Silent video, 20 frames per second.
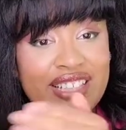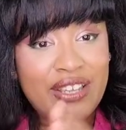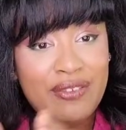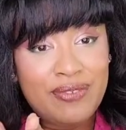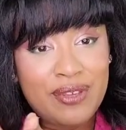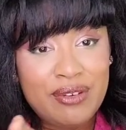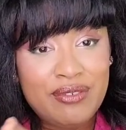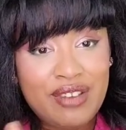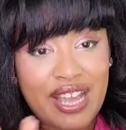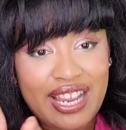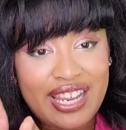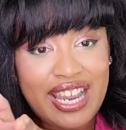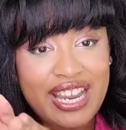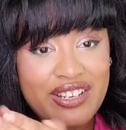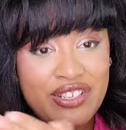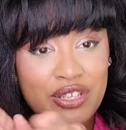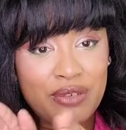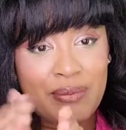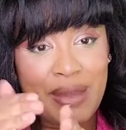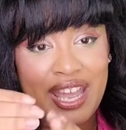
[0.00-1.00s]
I
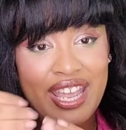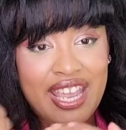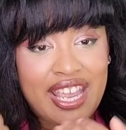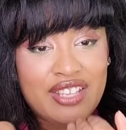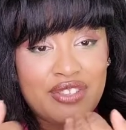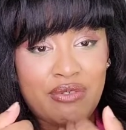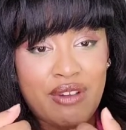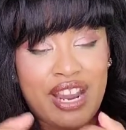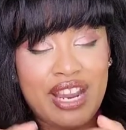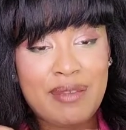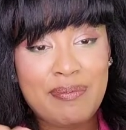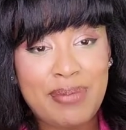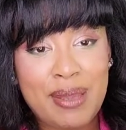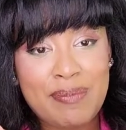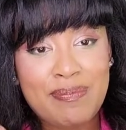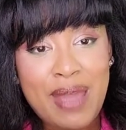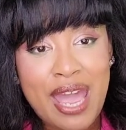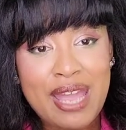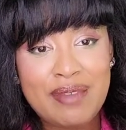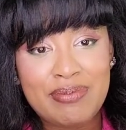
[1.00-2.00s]
can't do my hands right,
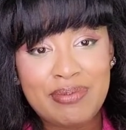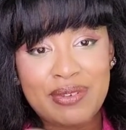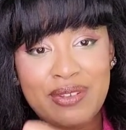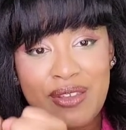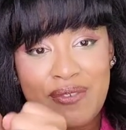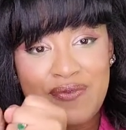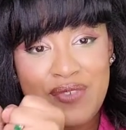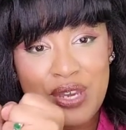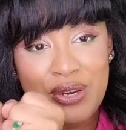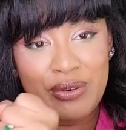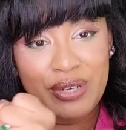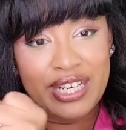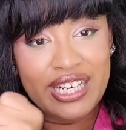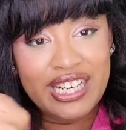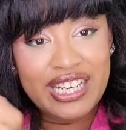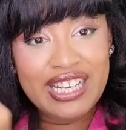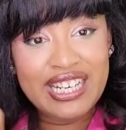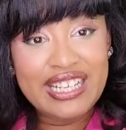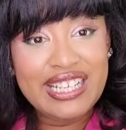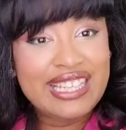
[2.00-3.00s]
but baby, if you
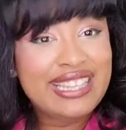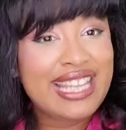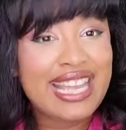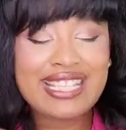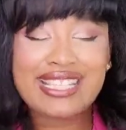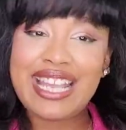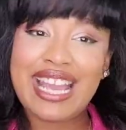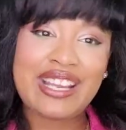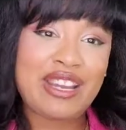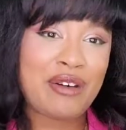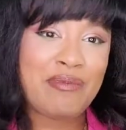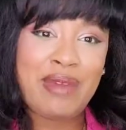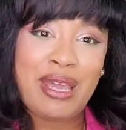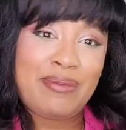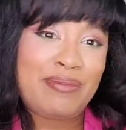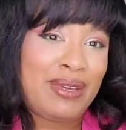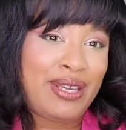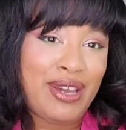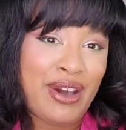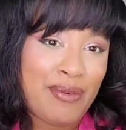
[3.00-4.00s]
hear it, that's not gonna
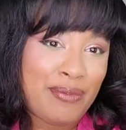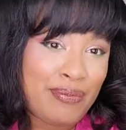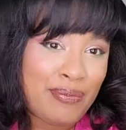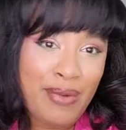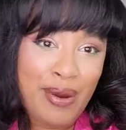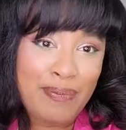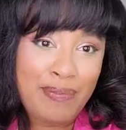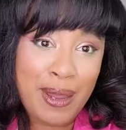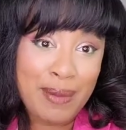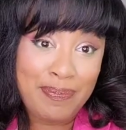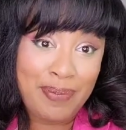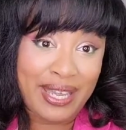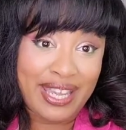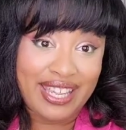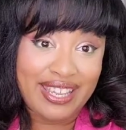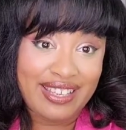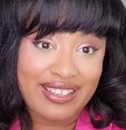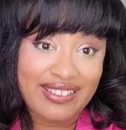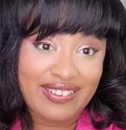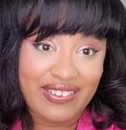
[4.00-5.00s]
make me go more
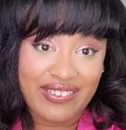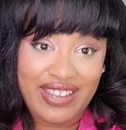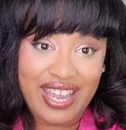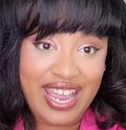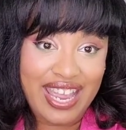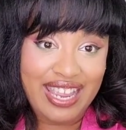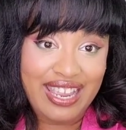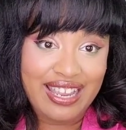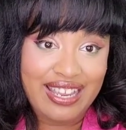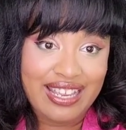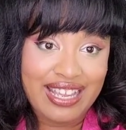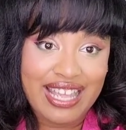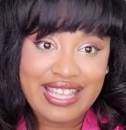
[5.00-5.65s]
putt-putt, okay?